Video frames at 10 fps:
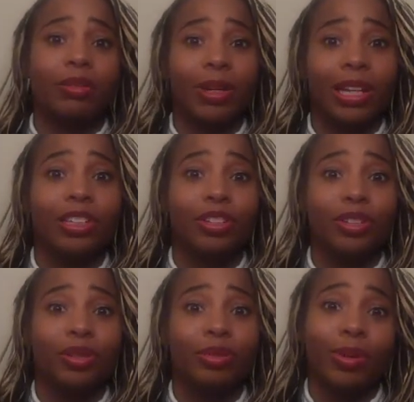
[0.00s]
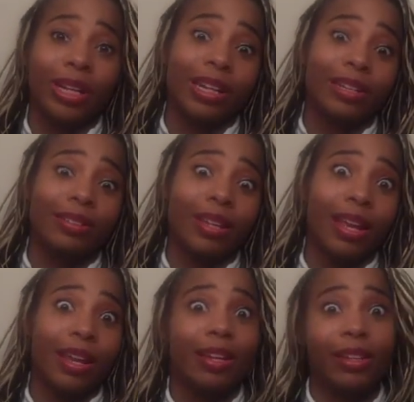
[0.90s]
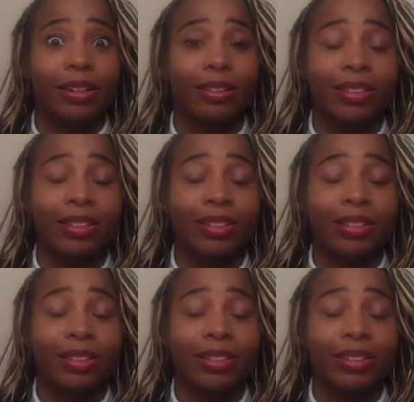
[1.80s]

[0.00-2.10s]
What can you do? What can I say?